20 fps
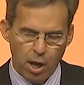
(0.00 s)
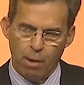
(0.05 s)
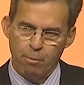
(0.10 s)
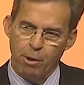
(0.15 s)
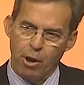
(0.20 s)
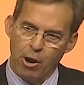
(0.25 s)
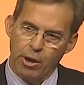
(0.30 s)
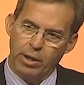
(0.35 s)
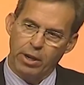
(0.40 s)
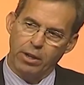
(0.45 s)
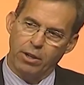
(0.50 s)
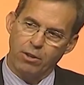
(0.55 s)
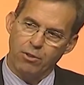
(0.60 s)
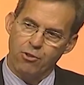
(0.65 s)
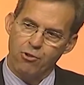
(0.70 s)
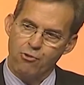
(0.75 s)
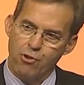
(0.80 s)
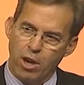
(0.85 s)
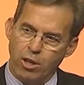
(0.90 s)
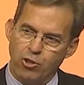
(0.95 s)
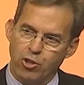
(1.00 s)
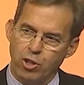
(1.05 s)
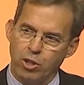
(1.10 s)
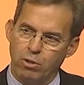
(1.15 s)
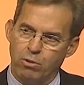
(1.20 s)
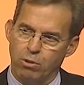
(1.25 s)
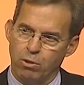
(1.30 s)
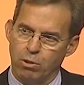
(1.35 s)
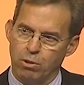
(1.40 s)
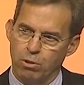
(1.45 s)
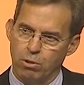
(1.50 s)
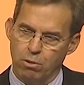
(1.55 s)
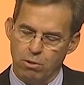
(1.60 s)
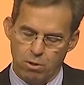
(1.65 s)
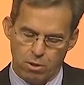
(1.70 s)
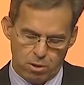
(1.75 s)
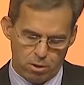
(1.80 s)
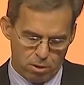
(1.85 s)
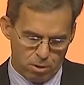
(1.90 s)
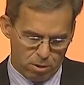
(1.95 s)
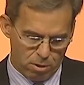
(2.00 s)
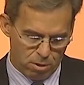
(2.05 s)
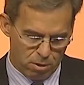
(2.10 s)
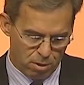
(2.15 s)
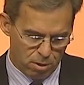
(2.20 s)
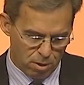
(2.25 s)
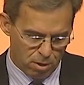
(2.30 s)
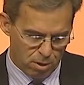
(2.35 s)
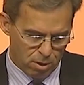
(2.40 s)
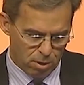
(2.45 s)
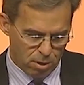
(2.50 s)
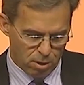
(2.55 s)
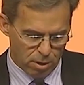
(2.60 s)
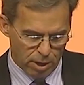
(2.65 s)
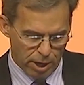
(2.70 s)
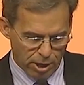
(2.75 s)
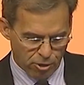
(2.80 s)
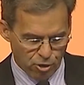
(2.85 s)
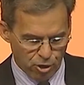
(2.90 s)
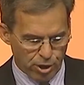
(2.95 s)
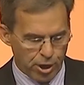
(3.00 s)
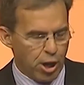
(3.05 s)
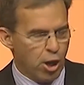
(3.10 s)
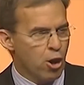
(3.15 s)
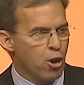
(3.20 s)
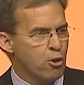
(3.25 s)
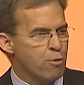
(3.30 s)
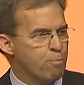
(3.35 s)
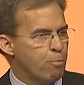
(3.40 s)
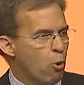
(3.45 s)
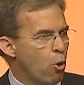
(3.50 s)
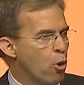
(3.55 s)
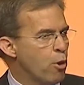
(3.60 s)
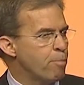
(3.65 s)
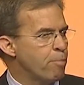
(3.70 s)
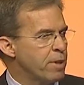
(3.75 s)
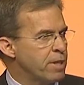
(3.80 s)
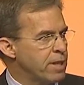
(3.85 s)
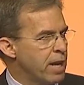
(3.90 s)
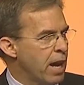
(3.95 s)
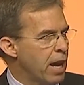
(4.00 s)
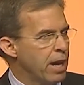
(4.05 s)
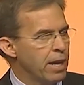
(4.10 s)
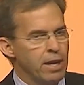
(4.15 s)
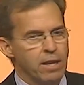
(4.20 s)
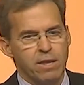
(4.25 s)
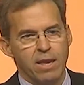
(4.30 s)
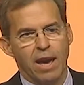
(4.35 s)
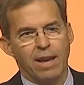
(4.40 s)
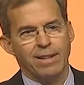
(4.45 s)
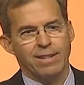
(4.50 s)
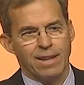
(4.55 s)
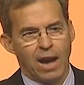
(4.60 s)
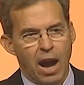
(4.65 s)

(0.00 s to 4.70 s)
American construction crews, engineers, port battalions, and